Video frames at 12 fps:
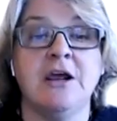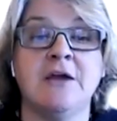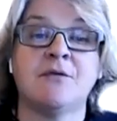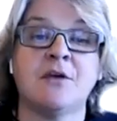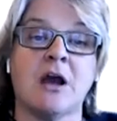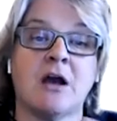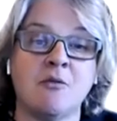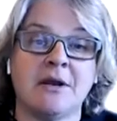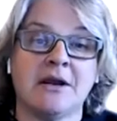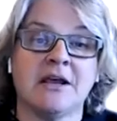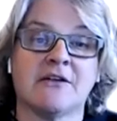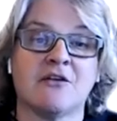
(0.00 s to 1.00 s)
If the
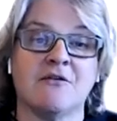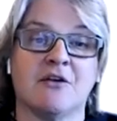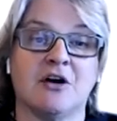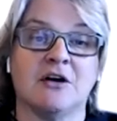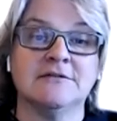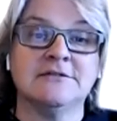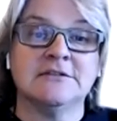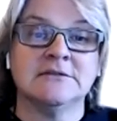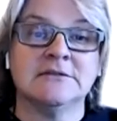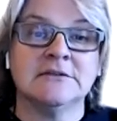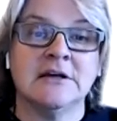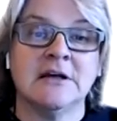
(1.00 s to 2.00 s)
government gets involved,
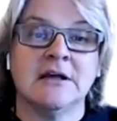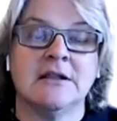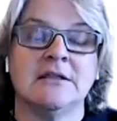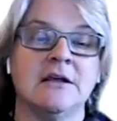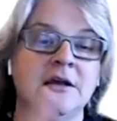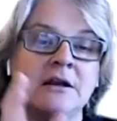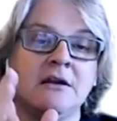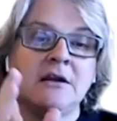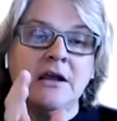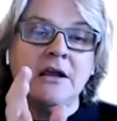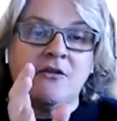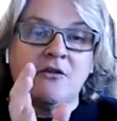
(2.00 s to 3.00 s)
then
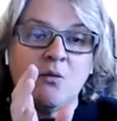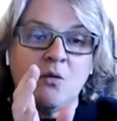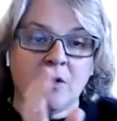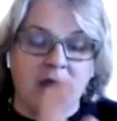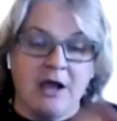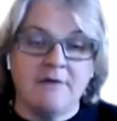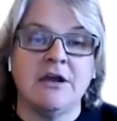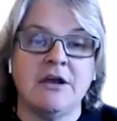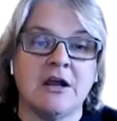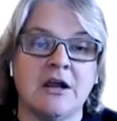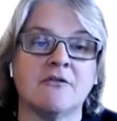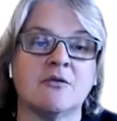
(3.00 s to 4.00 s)
we're heavy
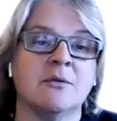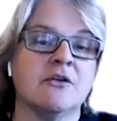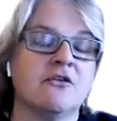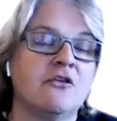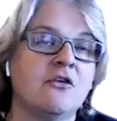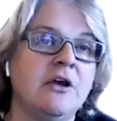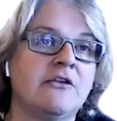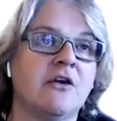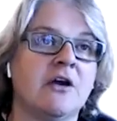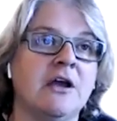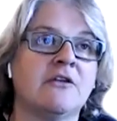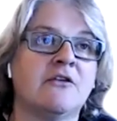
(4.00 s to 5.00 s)
in government. So it's
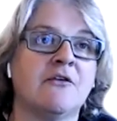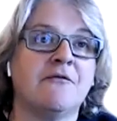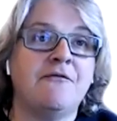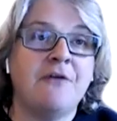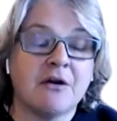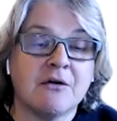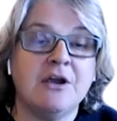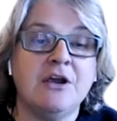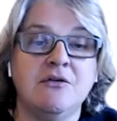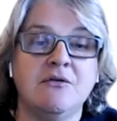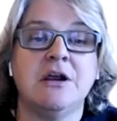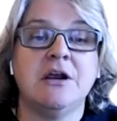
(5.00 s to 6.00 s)
a very
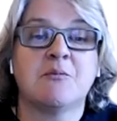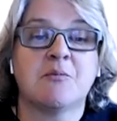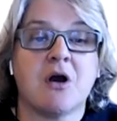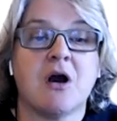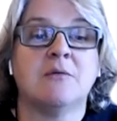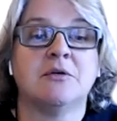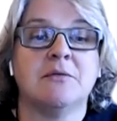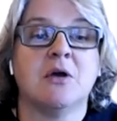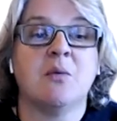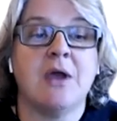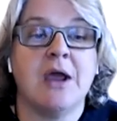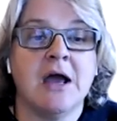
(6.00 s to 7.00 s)
unique problem
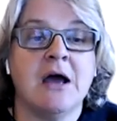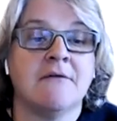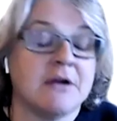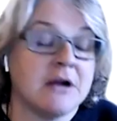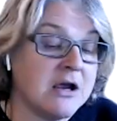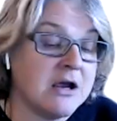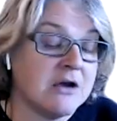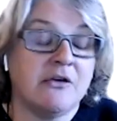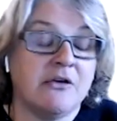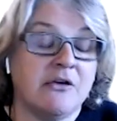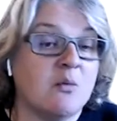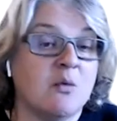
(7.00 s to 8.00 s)
that we have. And I
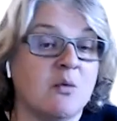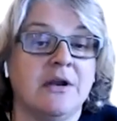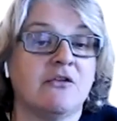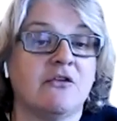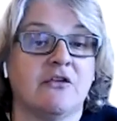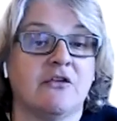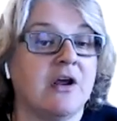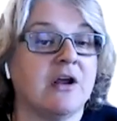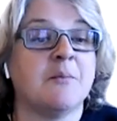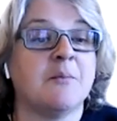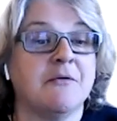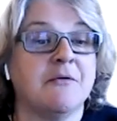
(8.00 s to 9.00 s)
agree, someone needs to
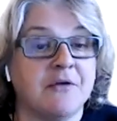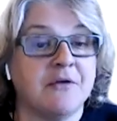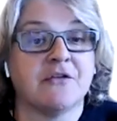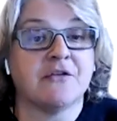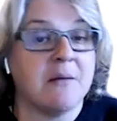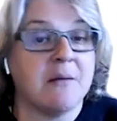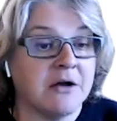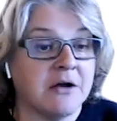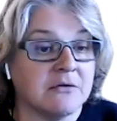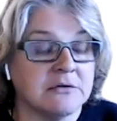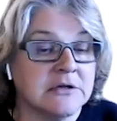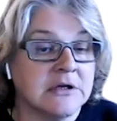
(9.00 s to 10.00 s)
stand up and fix that
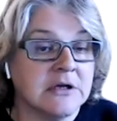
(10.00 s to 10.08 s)
model.